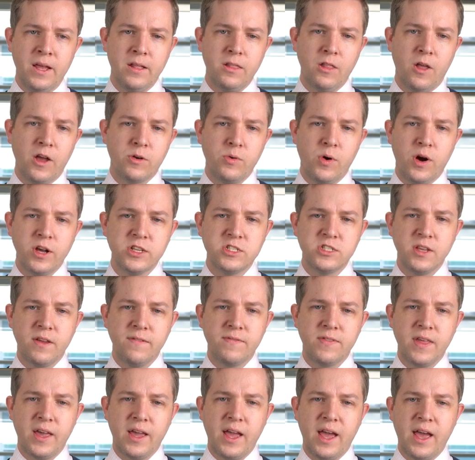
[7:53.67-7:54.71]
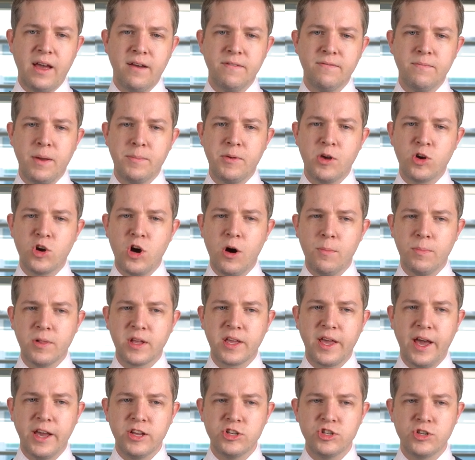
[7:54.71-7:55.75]
Likewise, if they have maybe a
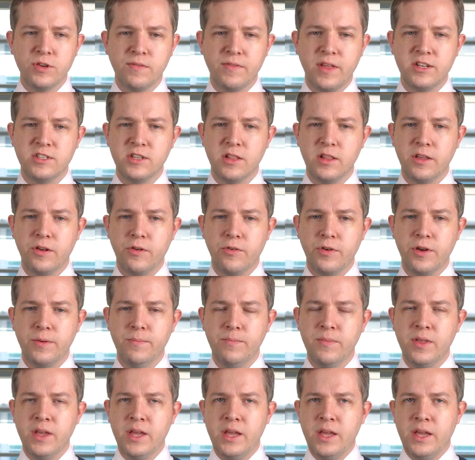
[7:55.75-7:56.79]
complication of that delirium,